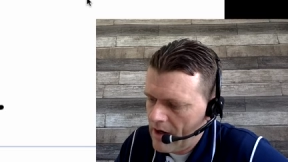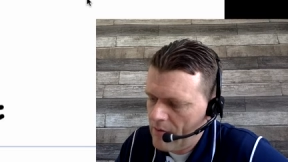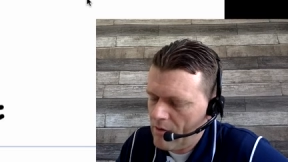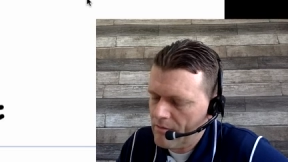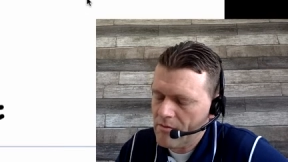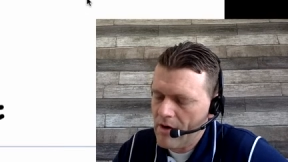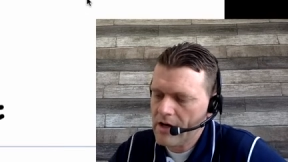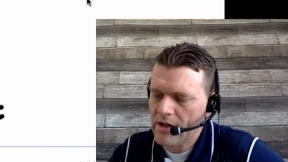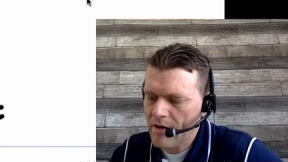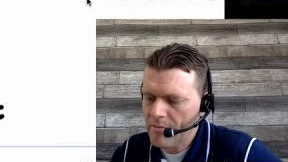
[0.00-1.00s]
I won't
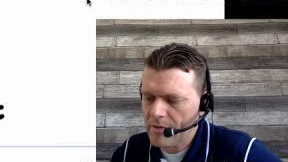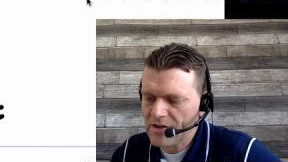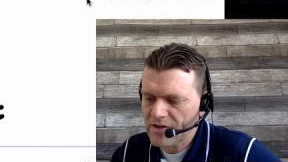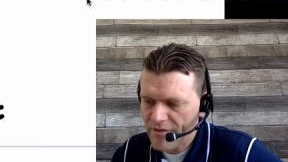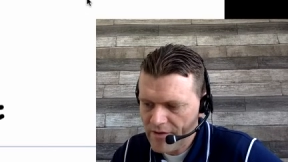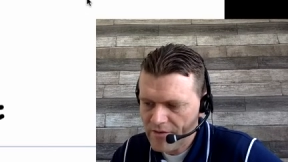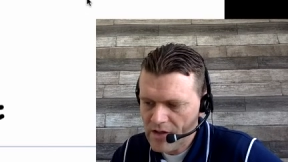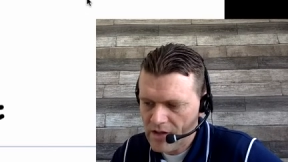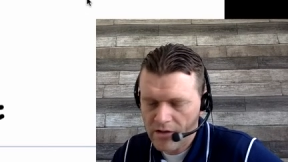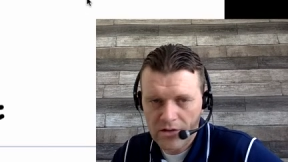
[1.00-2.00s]
rewrite that, but it's
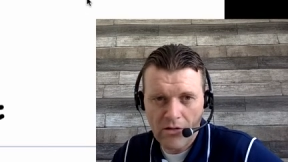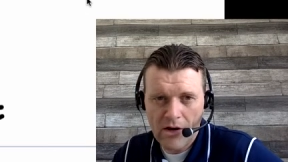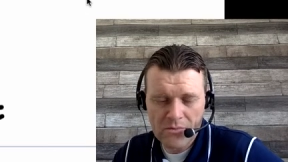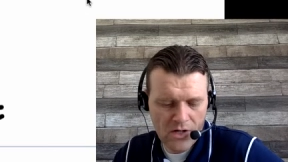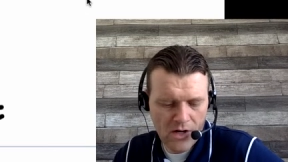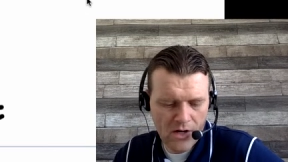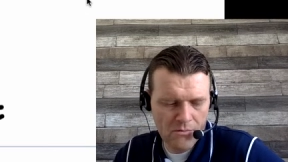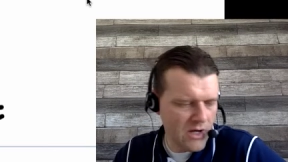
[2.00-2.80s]
50 kilograms times